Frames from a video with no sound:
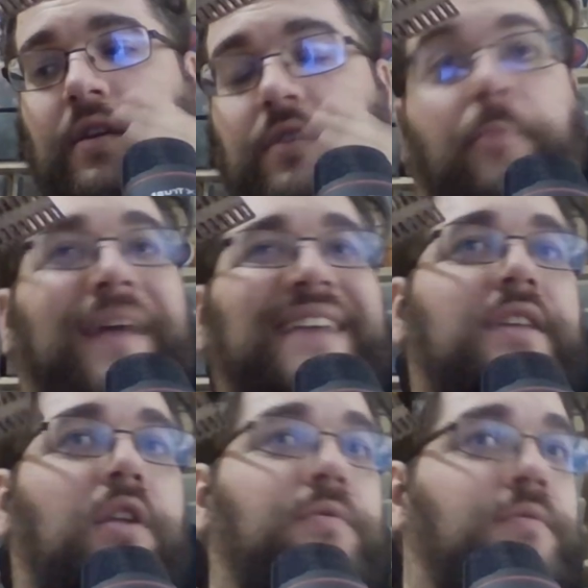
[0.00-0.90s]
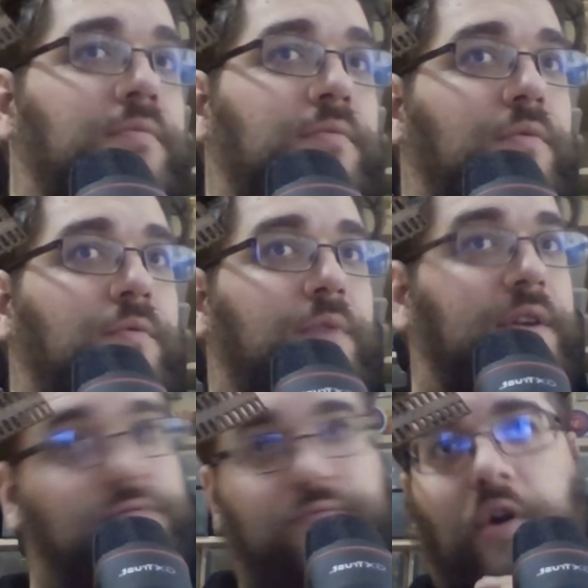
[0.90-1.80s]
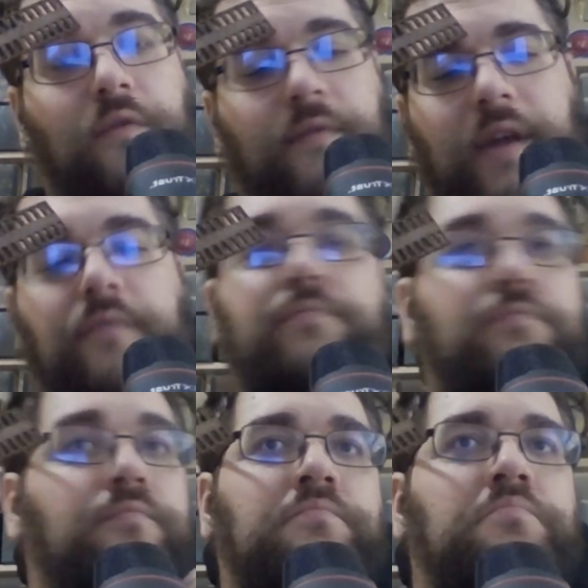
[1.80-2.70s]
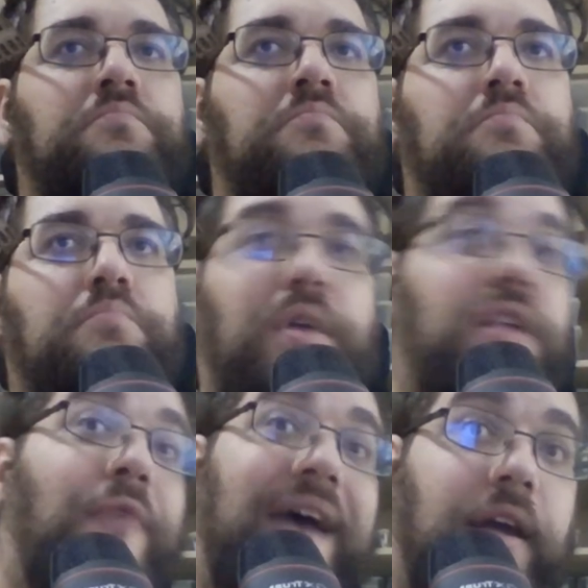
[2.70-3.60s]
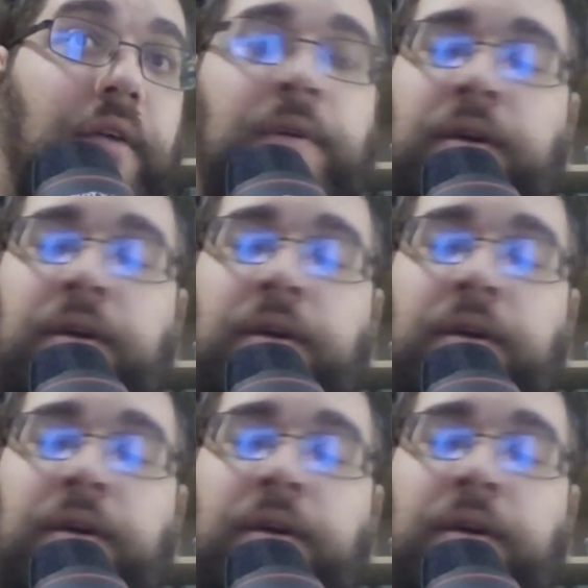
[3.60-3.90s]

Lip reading: The price alone, it oh, pretty fair.